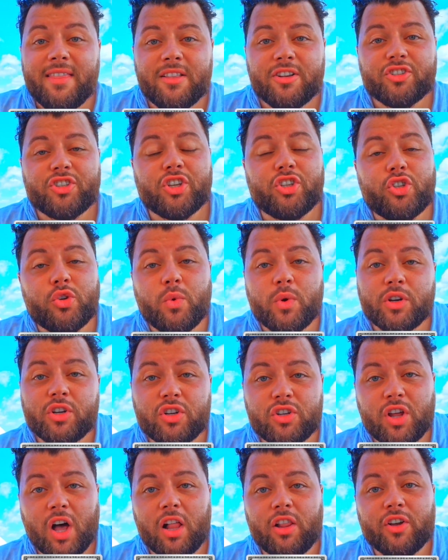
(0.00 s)
there's a
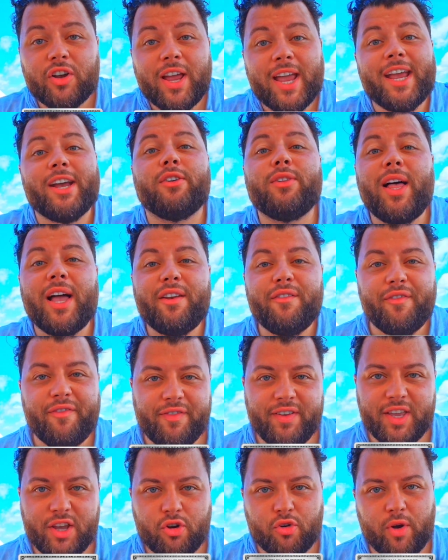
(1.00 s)
$200 airline
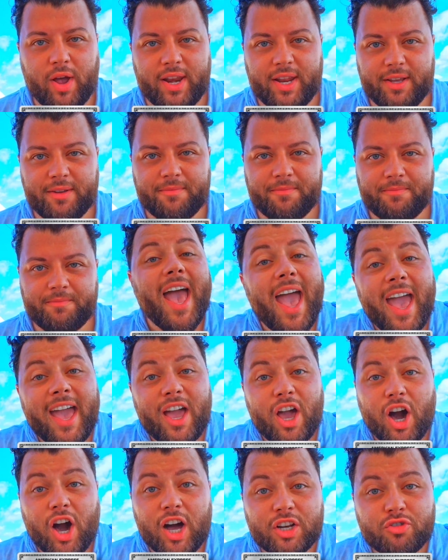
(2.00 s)
fee credit. In
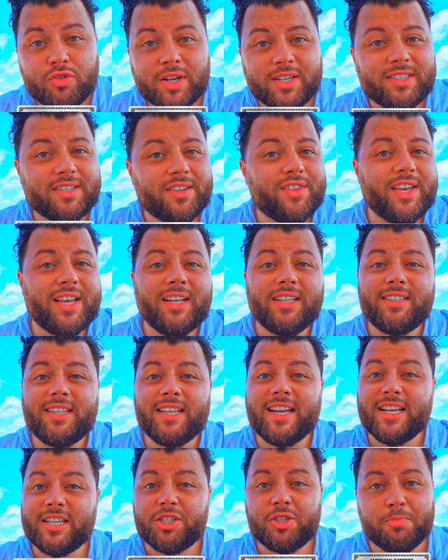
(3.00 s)
contrast to the Hilton
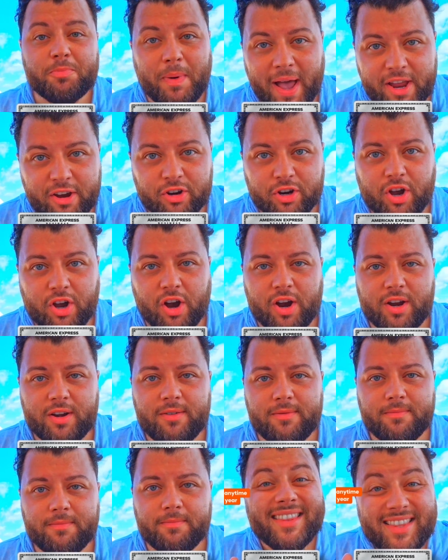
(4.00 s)
Aspire card,
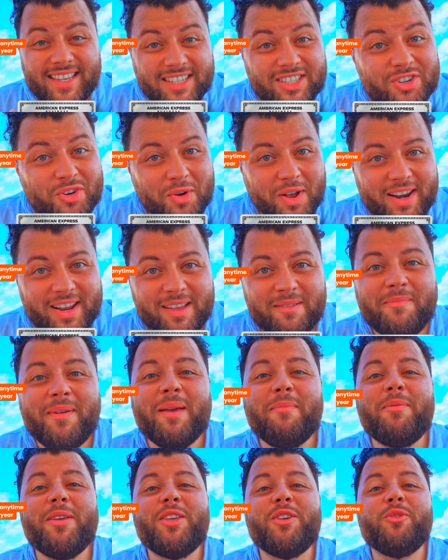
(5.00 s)
this credit may
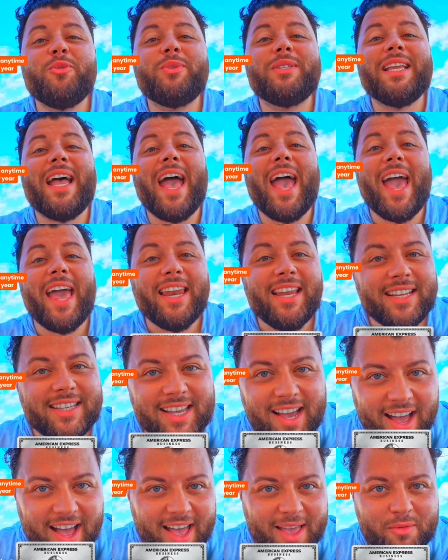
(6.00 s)
be used
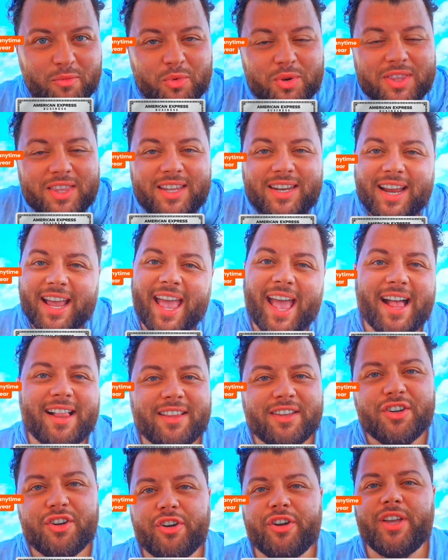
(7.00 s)
anytime within a
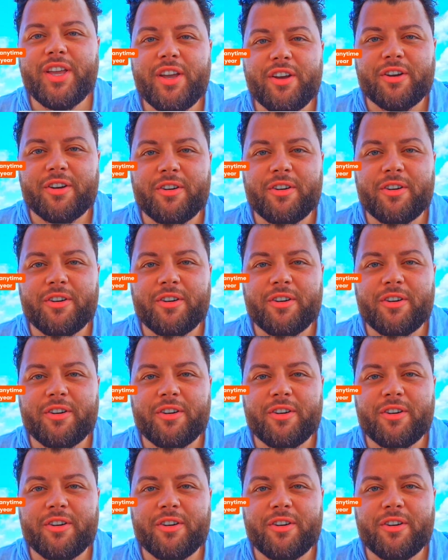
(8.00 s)
calendar year.